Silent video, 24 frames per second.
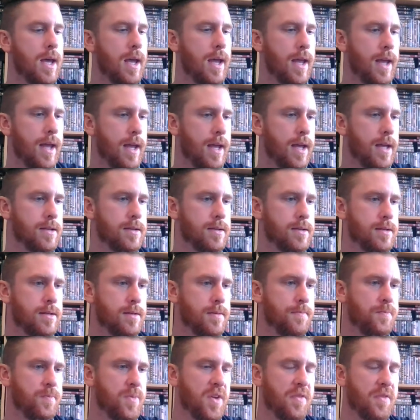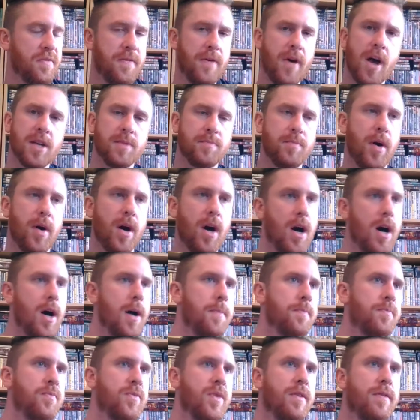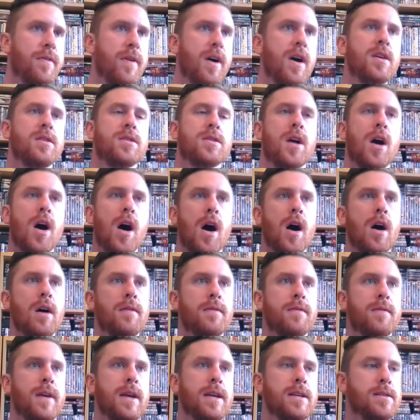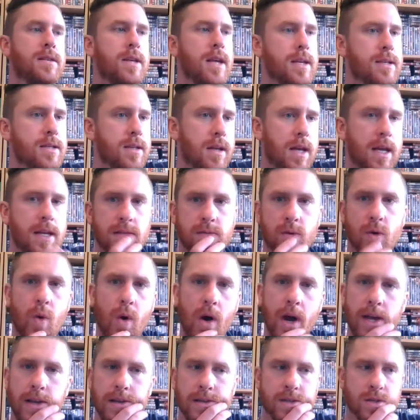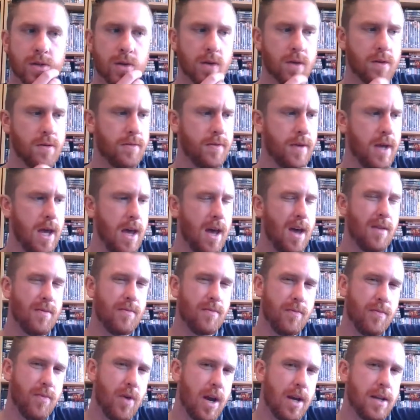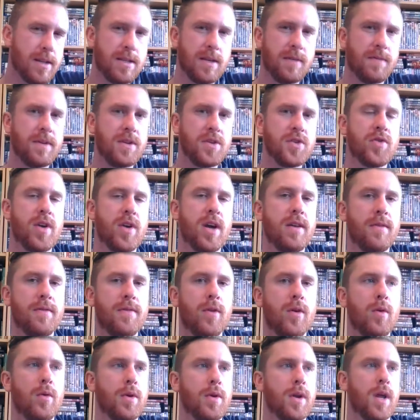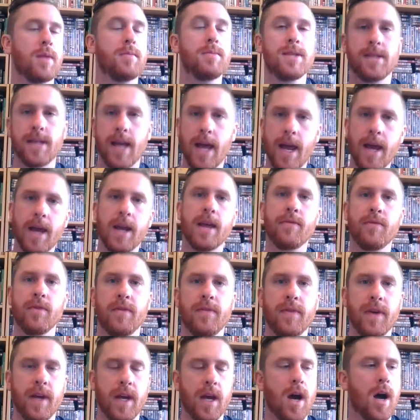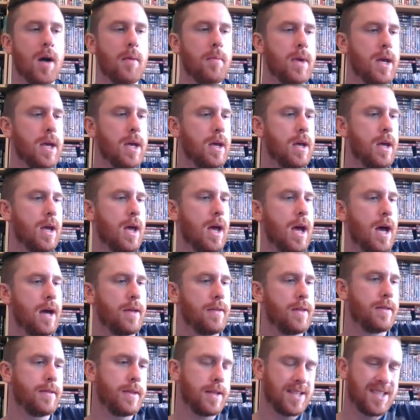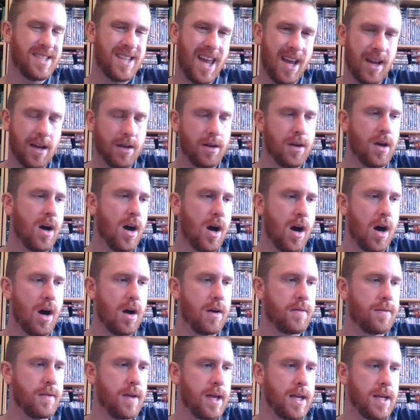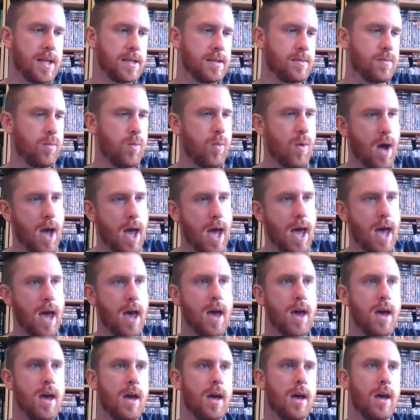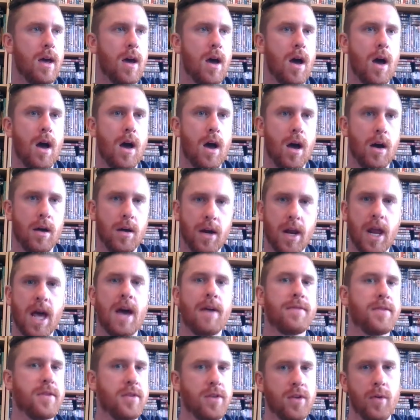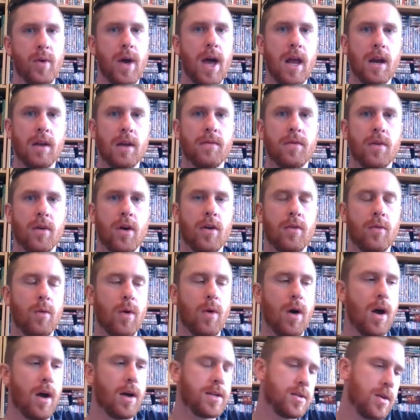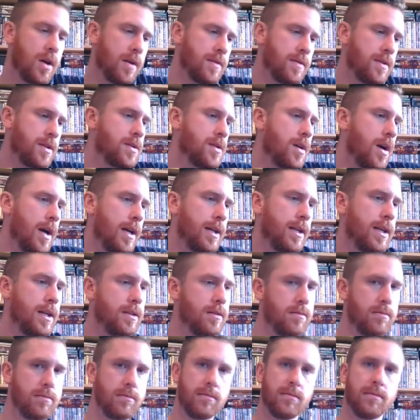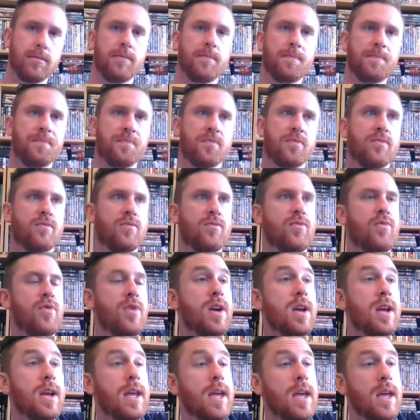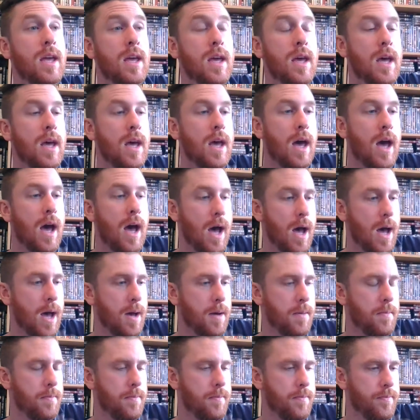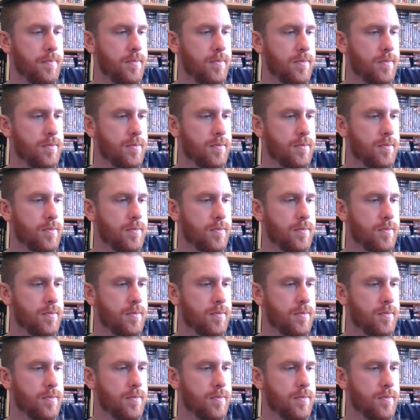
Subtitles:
is the first part, the first half is quite sort of relatively straightforward. I'm setting everything up. And then the second half is where I'm going to have to do a hell of a lot of work. So I've decided really, um,